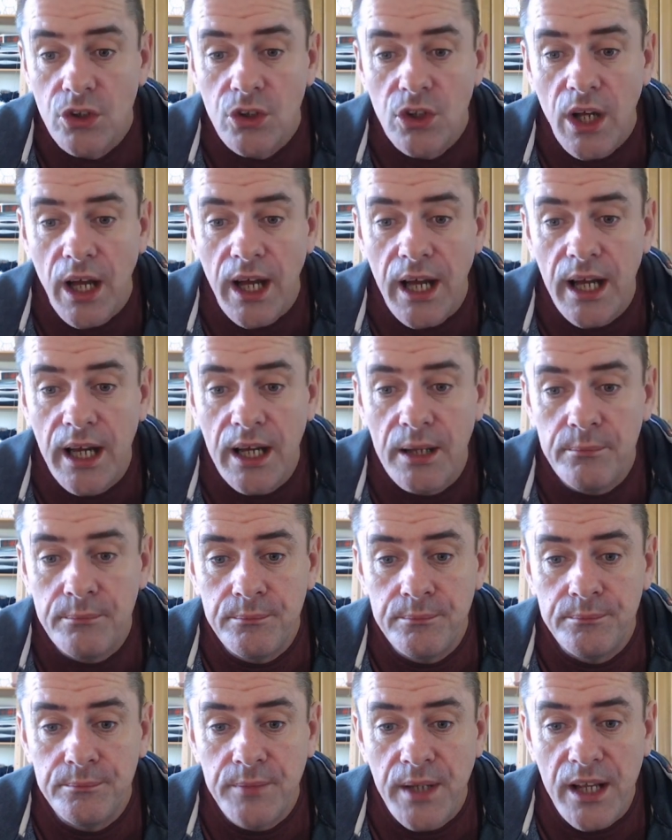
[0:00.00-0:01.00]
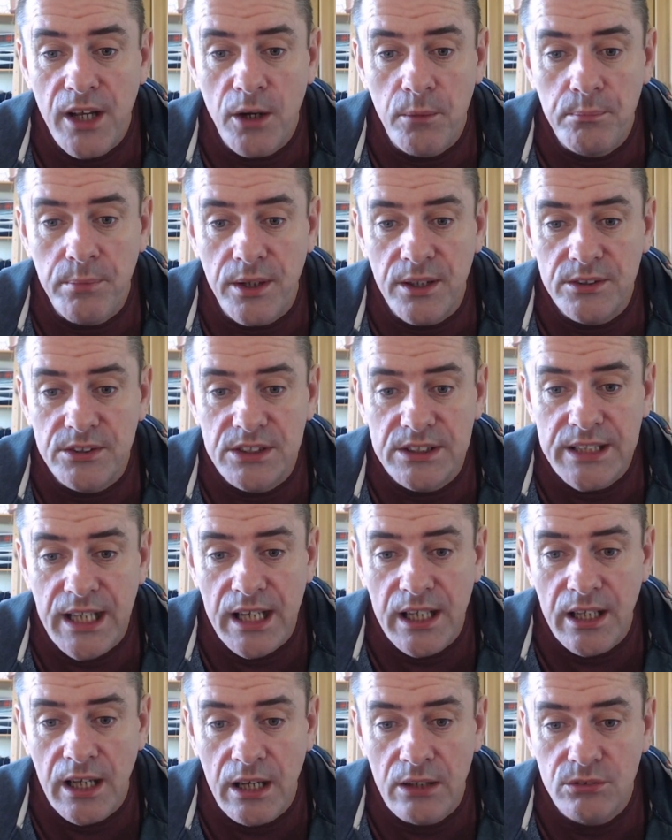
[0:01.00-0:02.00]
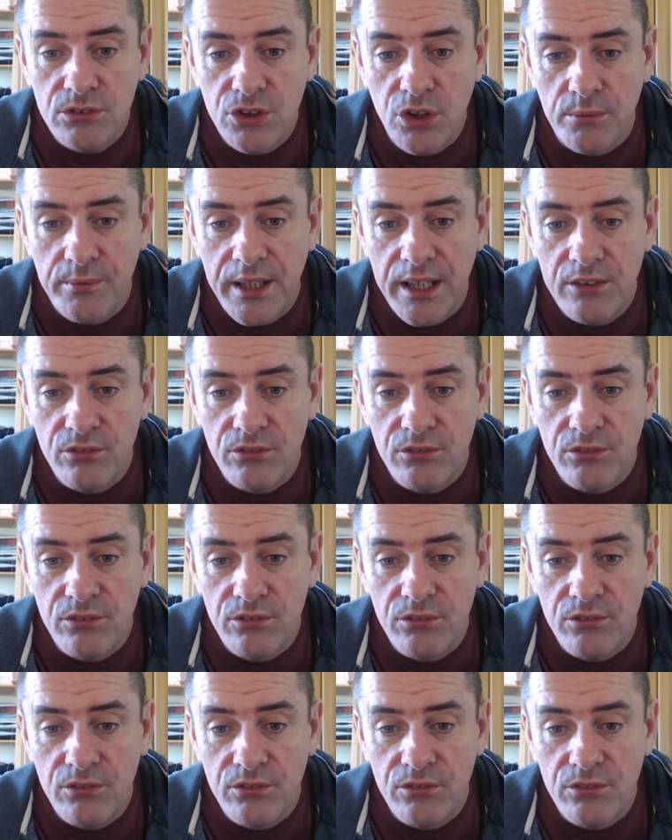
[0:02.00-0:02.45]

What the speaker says: Up Boss is Hellhound. Good man.